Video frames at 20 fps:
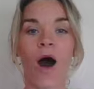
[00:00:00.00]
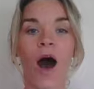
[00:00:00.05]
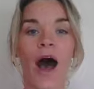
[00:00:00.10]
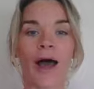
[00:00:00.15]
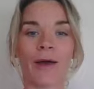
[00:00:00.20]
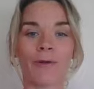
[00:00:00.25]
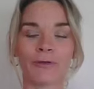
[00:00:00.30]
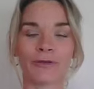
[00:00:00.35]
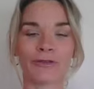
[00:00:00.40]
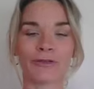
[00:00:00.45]

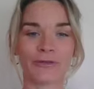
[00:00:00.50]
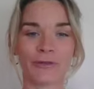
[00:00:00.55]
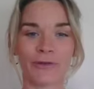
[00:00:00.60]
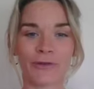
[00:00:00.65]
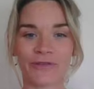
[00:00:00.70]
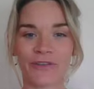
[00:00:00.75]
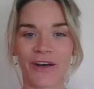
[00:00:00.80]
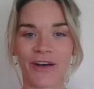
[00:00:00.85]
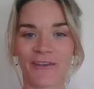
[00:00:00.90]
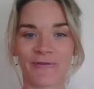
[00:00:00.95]
I would do
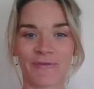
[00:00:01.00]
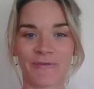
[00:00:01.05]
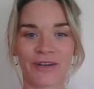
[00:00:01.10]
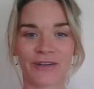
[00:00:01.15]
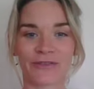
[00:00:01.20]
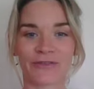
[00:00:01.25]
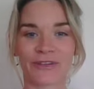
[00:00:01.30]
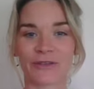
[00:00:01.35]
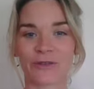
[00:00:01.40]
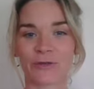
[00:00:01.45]
a
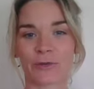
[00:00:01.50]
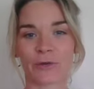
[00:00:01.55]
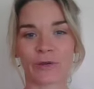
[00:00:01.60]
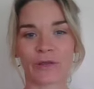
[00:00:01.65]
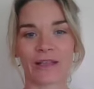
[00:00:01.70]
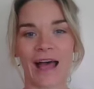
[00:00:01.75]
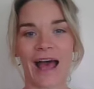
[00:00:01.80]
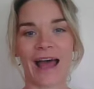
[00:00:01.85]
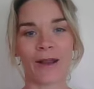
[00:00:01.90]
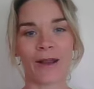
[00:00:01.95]
5-minute
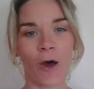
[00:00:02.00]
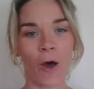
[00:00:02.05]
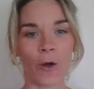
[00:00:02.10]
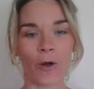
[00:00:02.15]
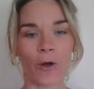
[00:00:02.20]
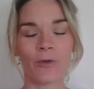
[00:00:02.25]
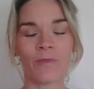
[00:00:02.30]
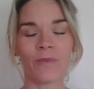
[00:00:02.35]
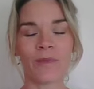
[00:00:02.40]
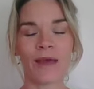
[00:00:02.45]
ritual at
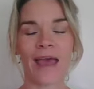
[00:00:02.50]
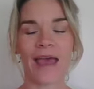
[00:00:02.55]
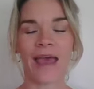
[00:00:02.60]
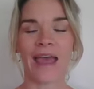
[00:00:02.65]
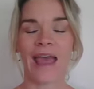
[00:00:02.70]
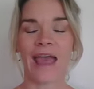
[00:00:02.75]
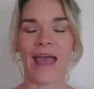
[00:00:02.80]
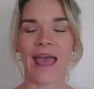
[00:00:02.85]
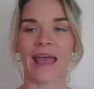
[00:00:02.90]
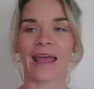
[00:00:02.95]
home
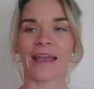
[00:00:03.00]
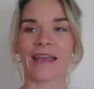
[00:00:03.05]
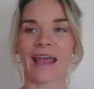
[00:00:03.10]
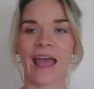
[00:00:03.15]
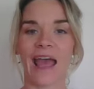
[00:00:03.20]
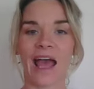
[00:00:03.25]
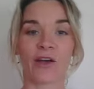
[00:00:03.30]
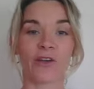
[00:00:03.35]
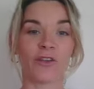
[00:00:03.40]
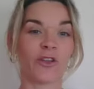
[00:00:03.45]
and
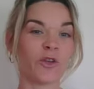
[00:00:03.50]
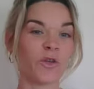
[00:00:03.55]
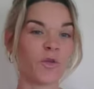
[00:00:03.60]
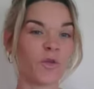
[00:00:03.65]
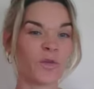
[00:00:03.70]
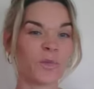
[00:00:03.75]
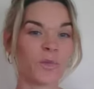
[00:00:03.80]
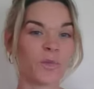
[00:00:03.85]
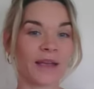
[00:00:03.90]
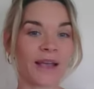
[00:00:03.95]
how you
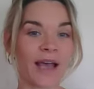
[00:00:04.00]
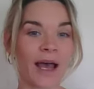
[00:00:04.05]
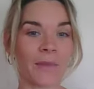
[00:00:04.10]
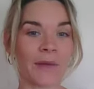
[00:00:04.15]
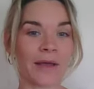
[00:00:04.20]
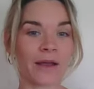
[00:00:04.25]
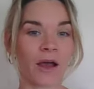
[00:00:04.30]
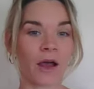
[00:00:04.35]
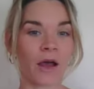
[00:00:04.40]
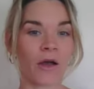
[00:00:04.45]
would be
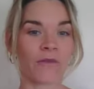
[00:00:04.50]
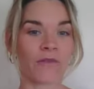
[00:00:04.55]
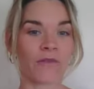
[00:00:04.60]
coming